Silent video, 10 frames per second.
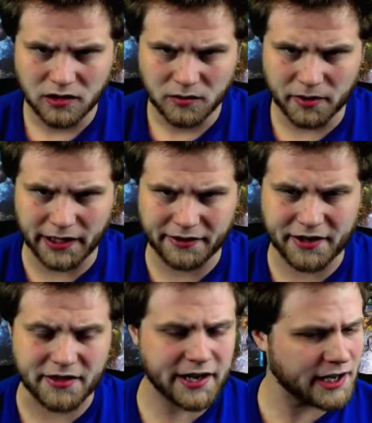But
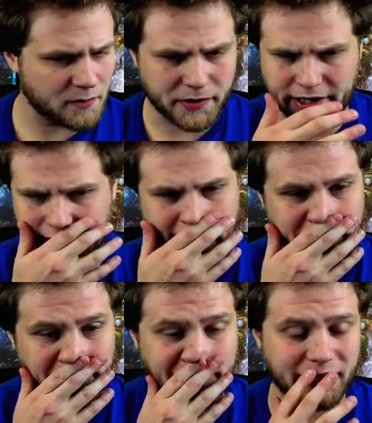then they can put a
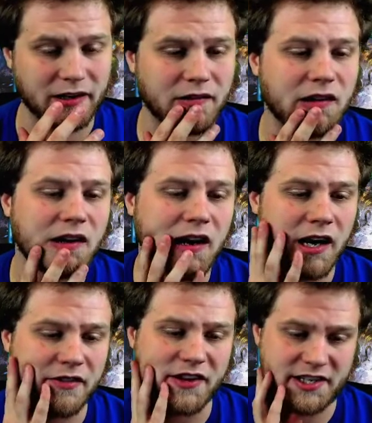counter
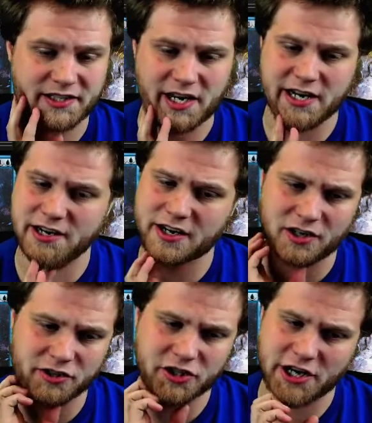on this and
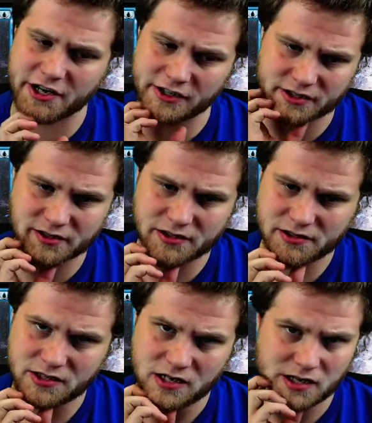kill Jace.
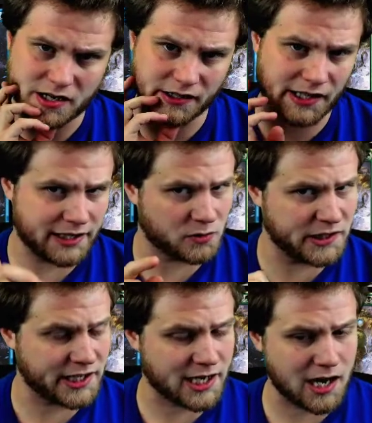Unless we
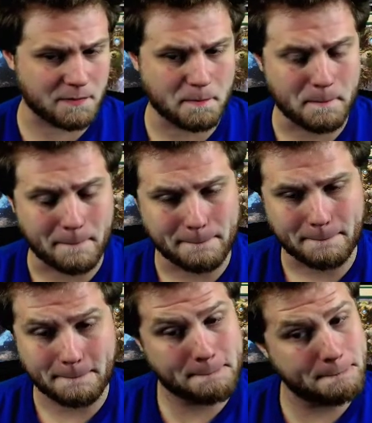tick up.
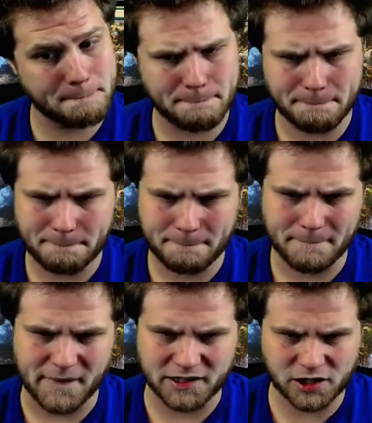
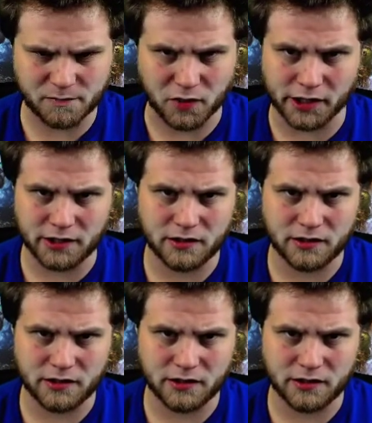That's a good point.